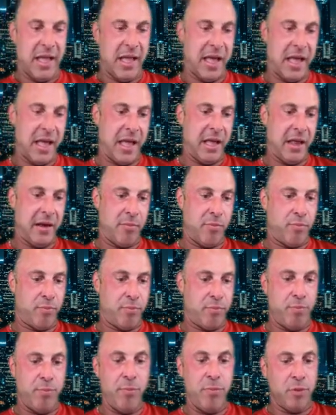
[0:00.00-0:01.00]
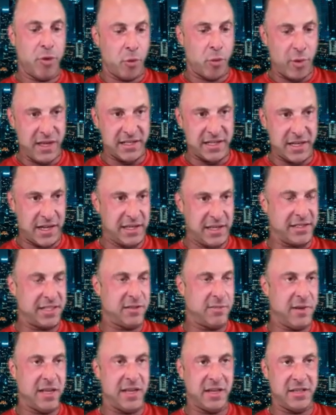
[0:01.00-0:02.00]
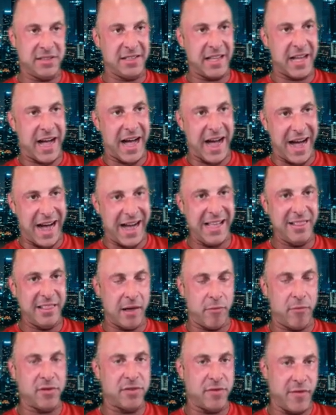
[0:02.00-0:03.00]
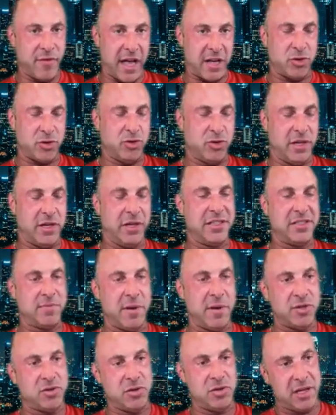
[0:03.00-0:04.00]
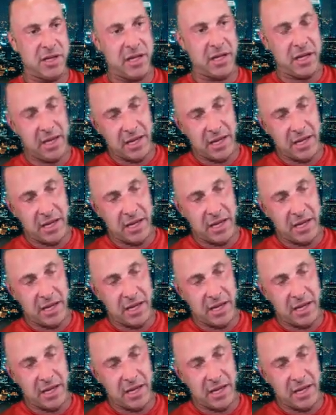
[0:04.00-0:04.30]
And the reason is is because high levels of estrogen, especially